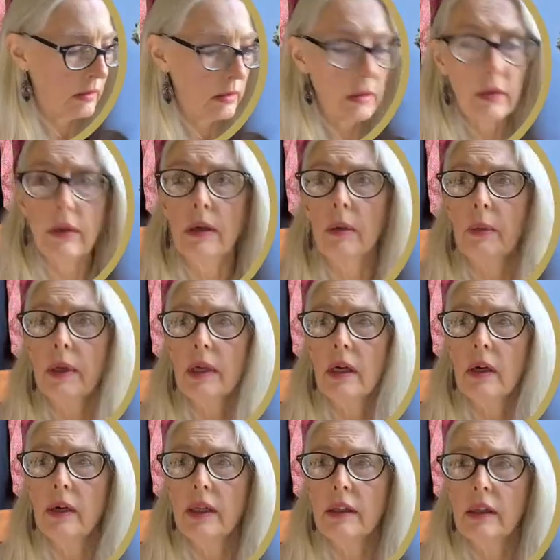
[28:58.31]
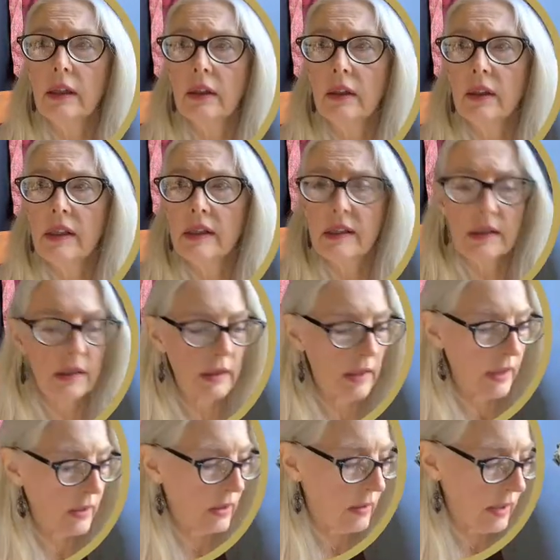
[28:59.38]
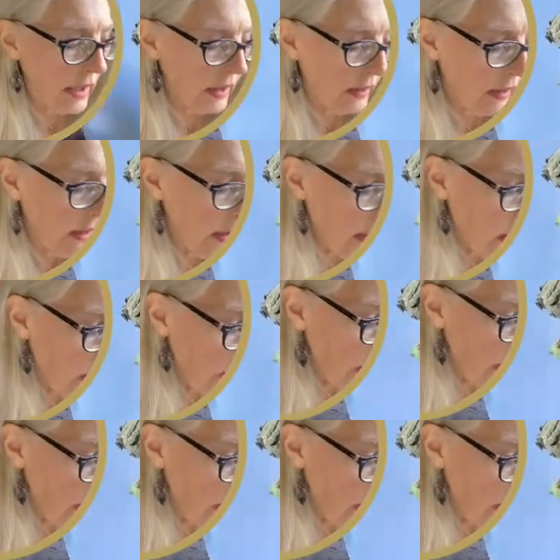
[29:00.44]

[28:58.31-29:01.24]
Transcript: So there we go. I think you can see that all right there.